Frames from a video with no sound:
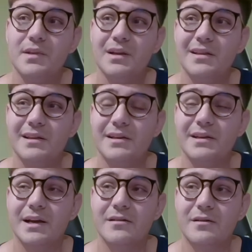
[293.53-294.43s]
and then
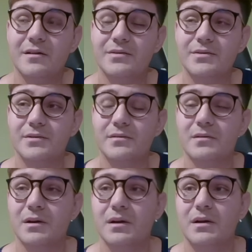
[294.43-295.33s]
now
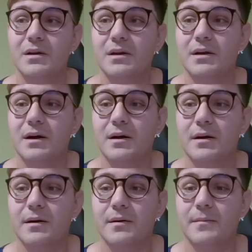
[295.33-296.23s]
also,
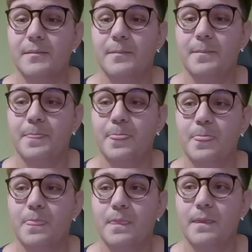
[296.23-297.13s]
um,
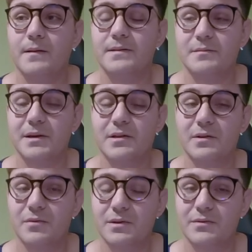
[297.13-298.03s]
instead of making
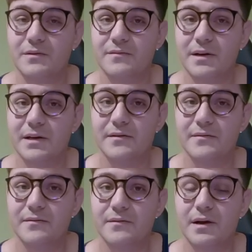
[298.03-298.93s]
the one hundred
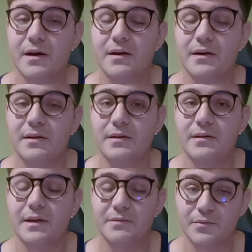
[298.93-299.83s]
twenty-five.
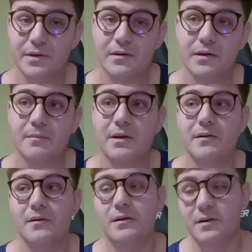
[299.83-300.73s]
on every week. I make
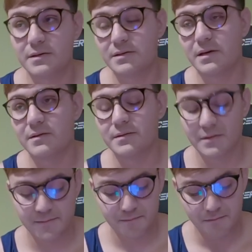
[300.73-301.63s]
a hundred
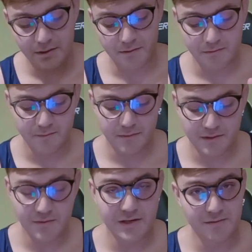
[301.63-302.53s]
dollars, but it's
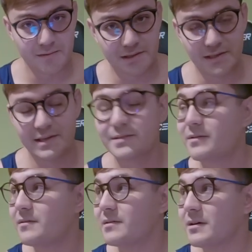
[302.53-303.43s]
whatever because I get to
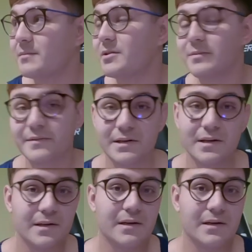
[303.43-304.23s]
go come home every day.